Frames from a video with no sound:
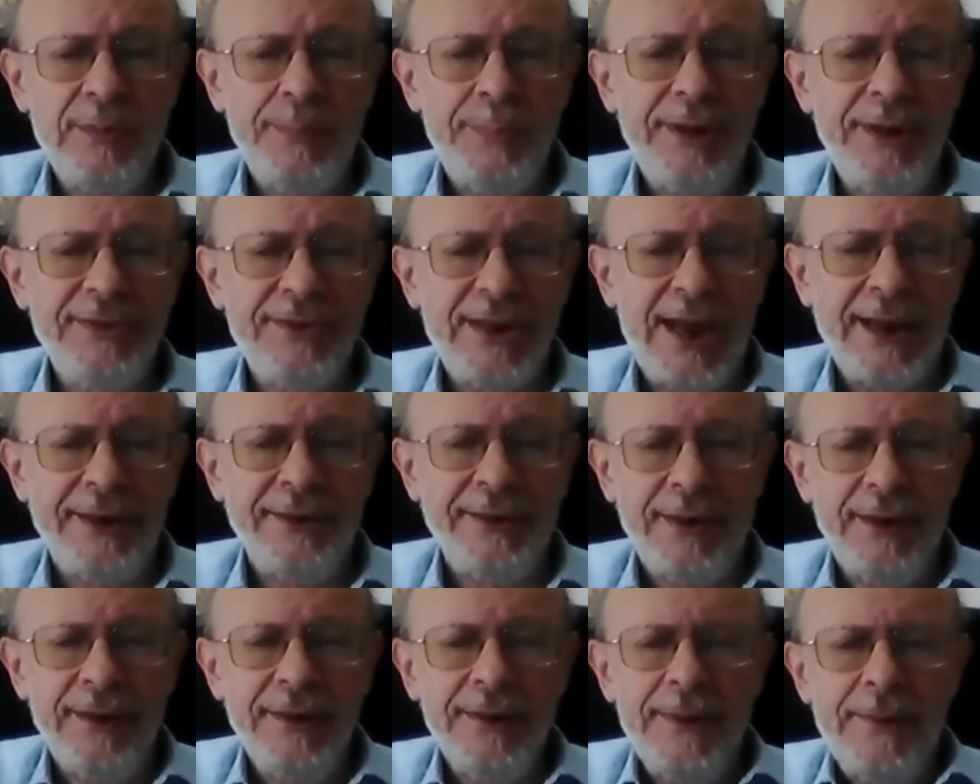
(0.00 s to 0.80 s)
to be
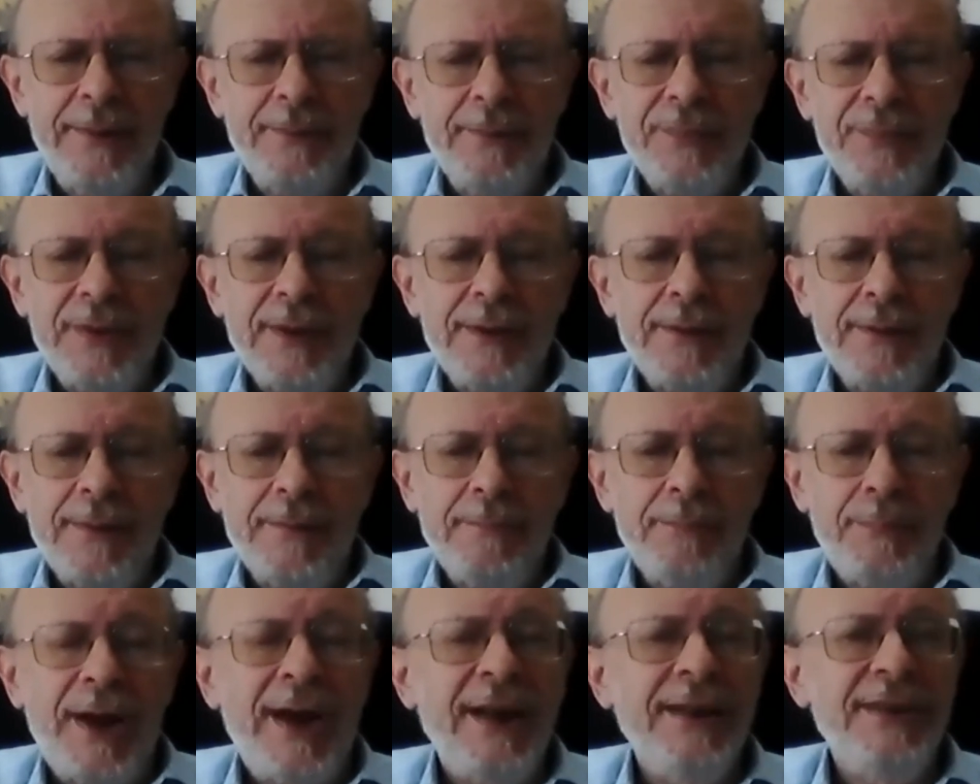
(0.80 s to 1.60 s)
done
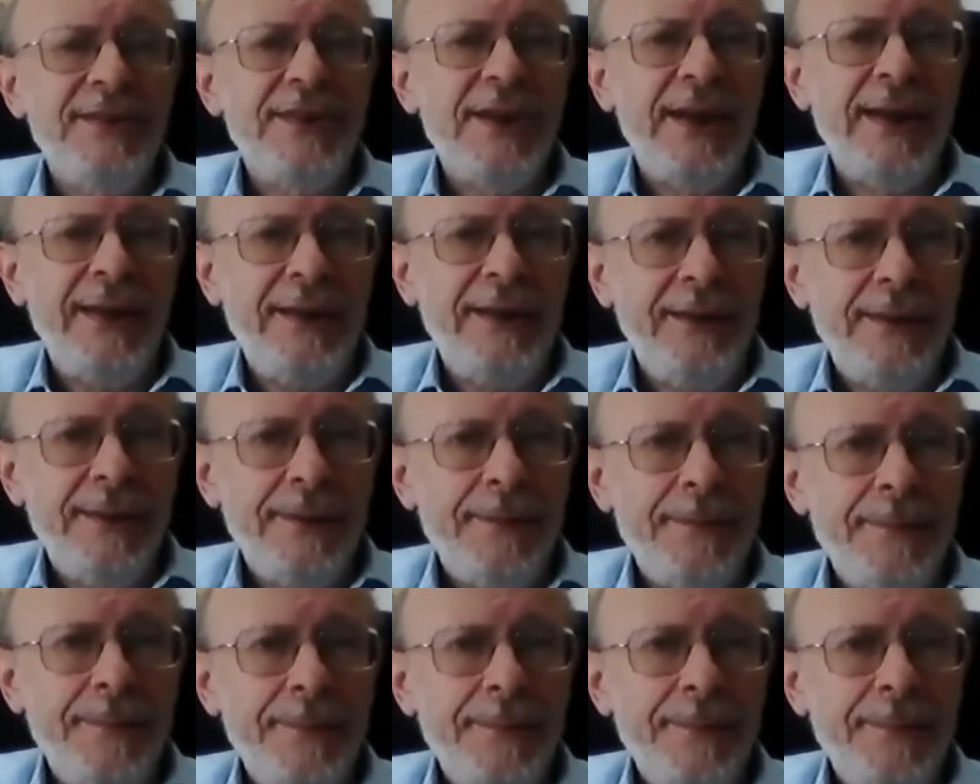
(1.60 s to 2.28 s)
by day.